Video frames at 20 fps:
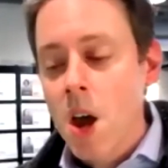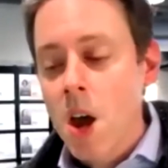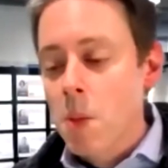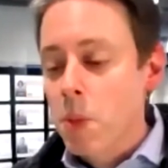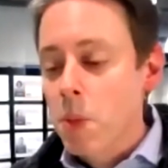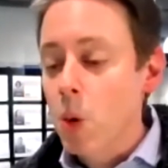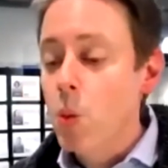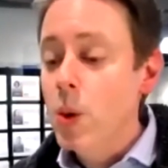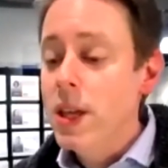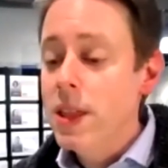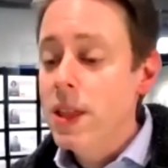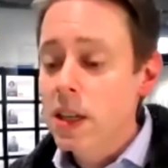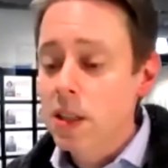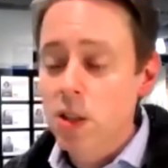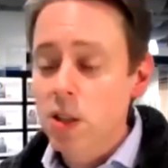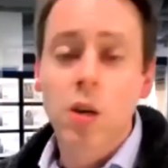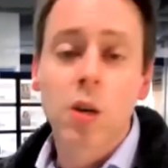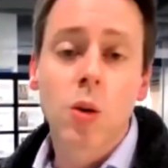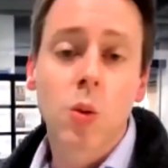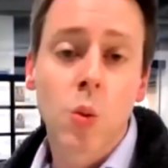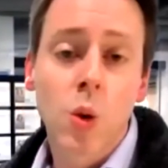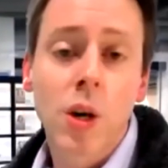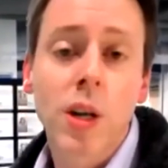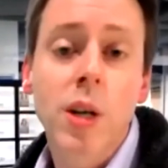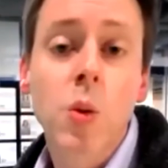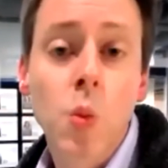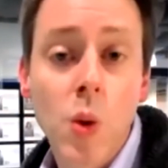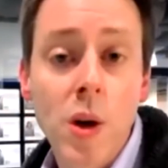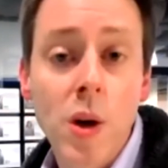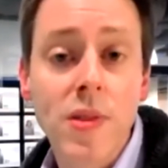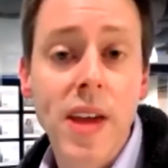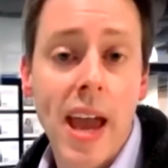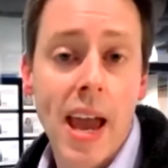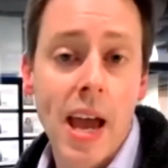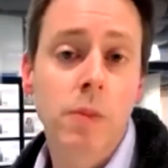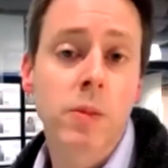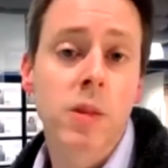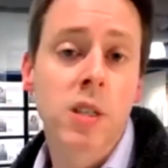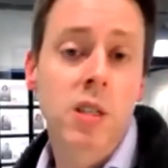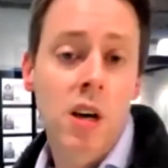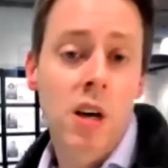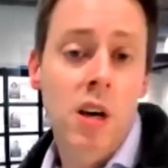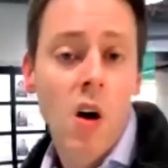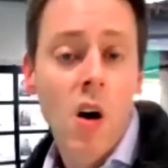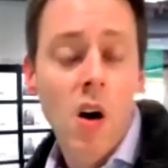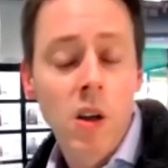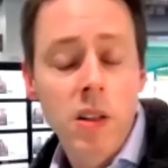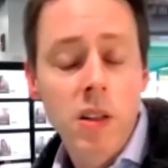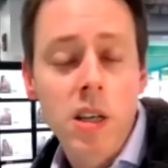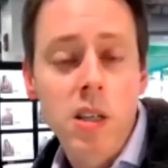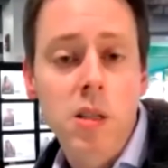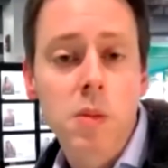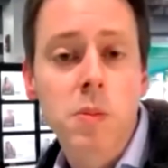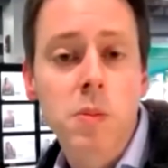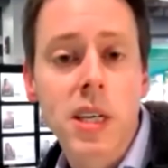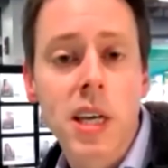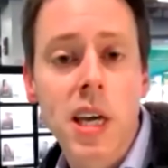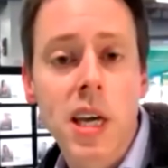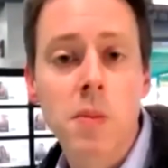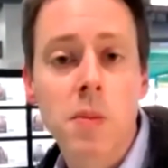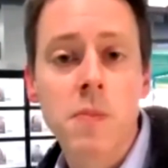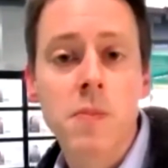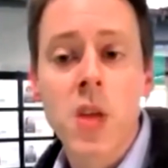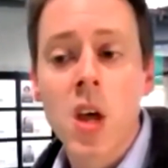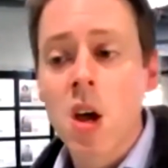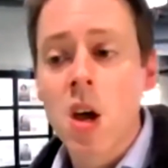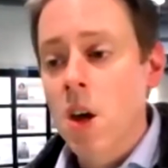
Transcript: but we then started working with amazon on this and became